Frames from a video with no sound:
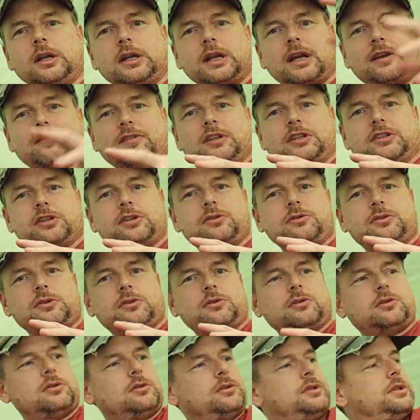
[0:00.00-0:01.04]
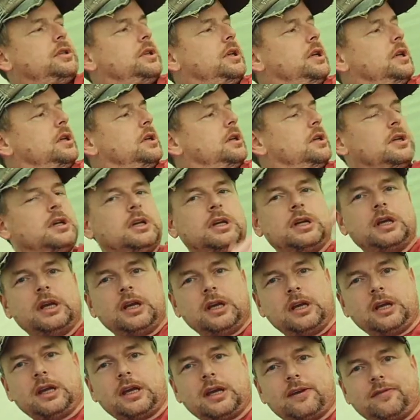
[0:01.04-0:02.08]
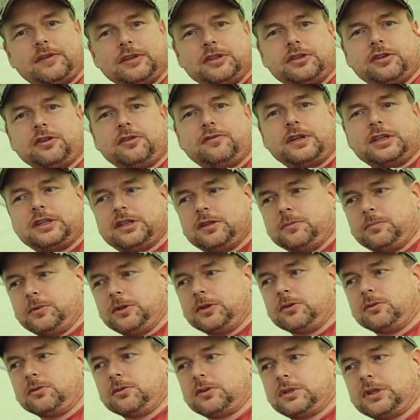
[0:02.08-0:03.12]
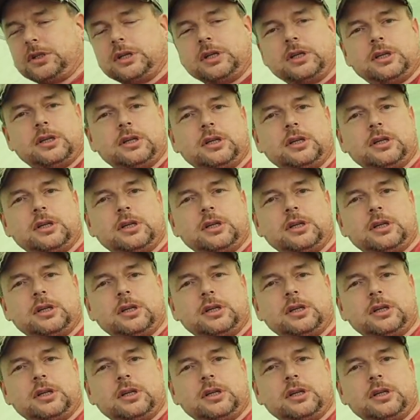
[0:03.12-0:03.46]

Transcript: And having 2 doors, having 2 vestibules,